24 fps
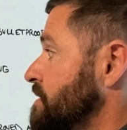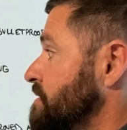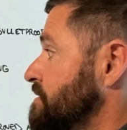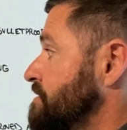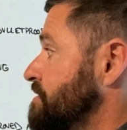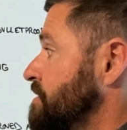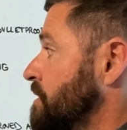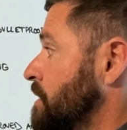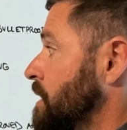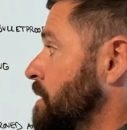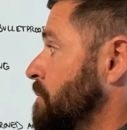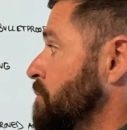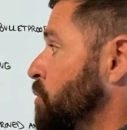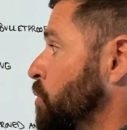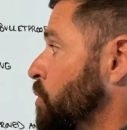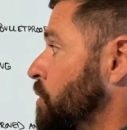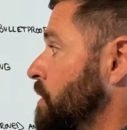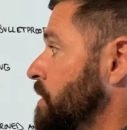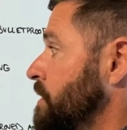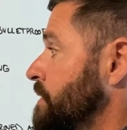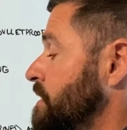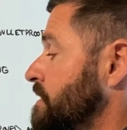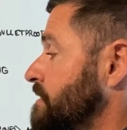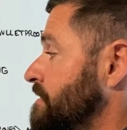the circuit
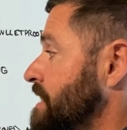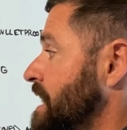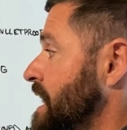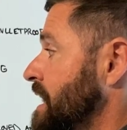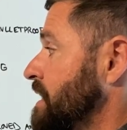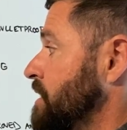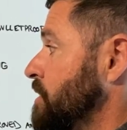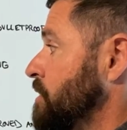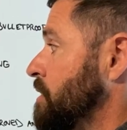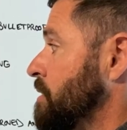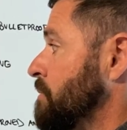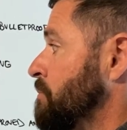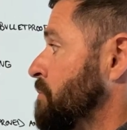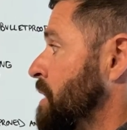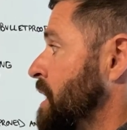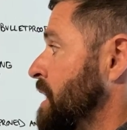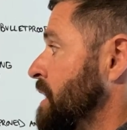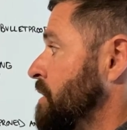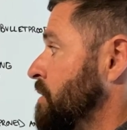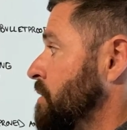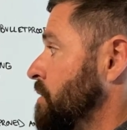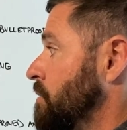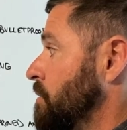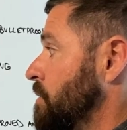board on this IQ
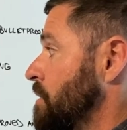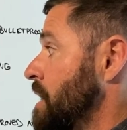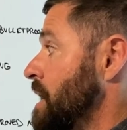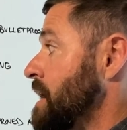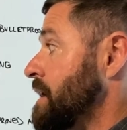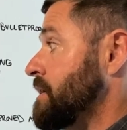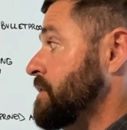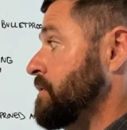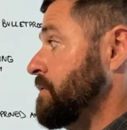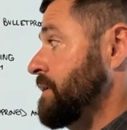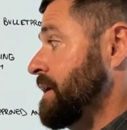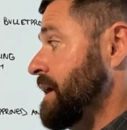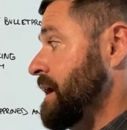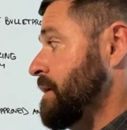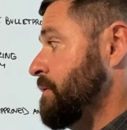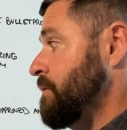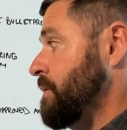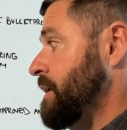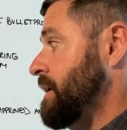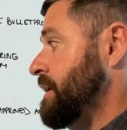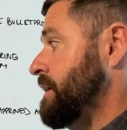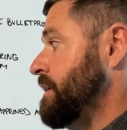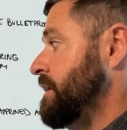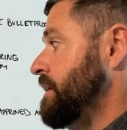combiner or IQ
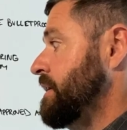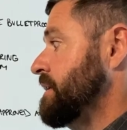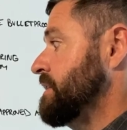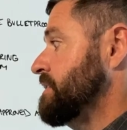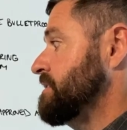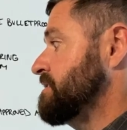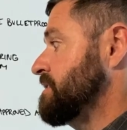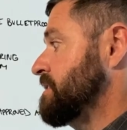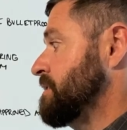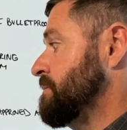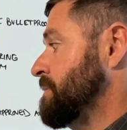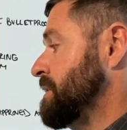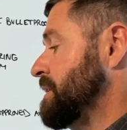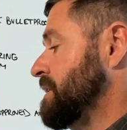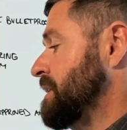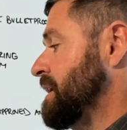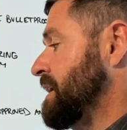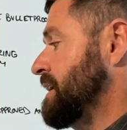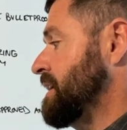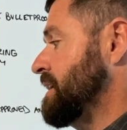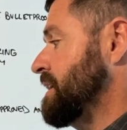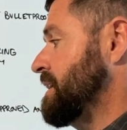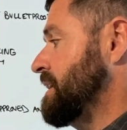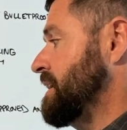gateway is going to be
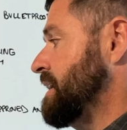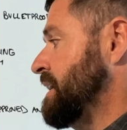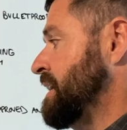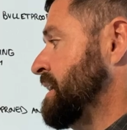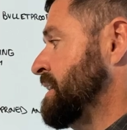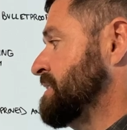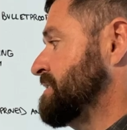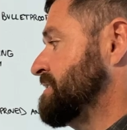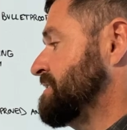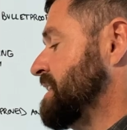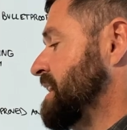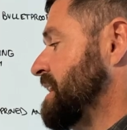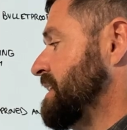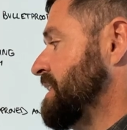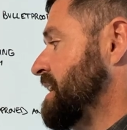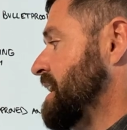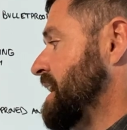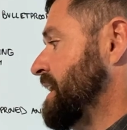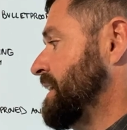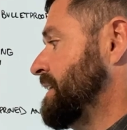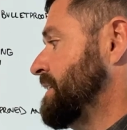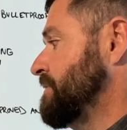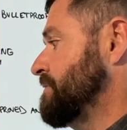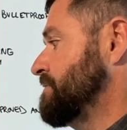landed inside the
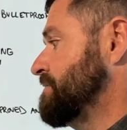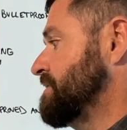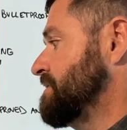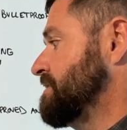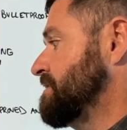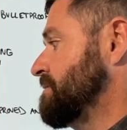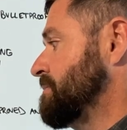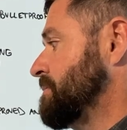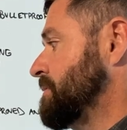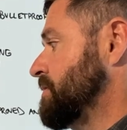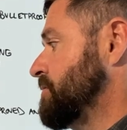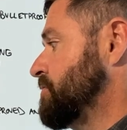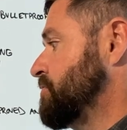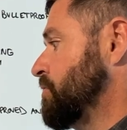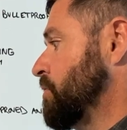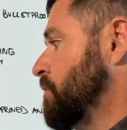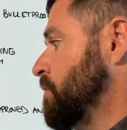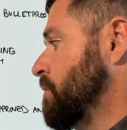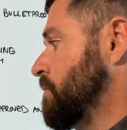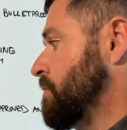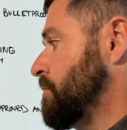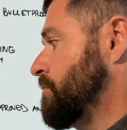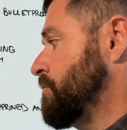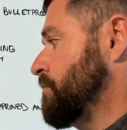IQ system
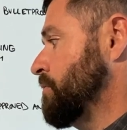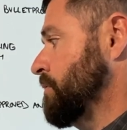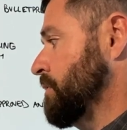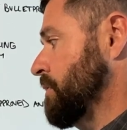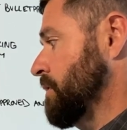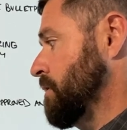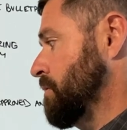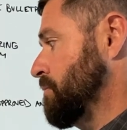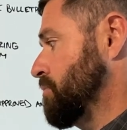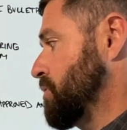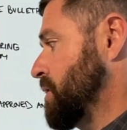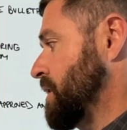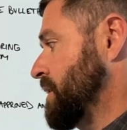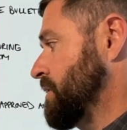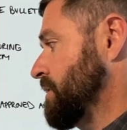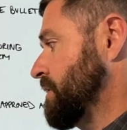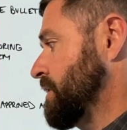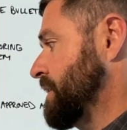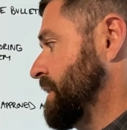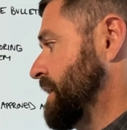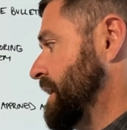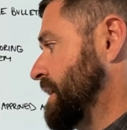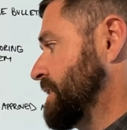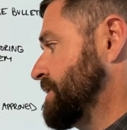controller through a little breaker
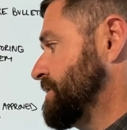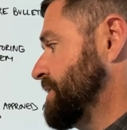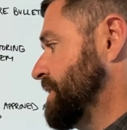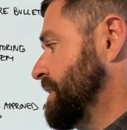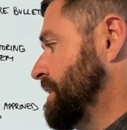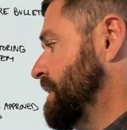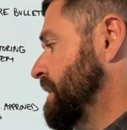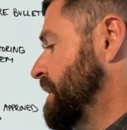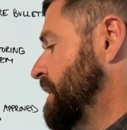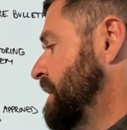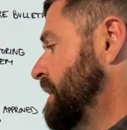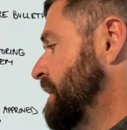connection.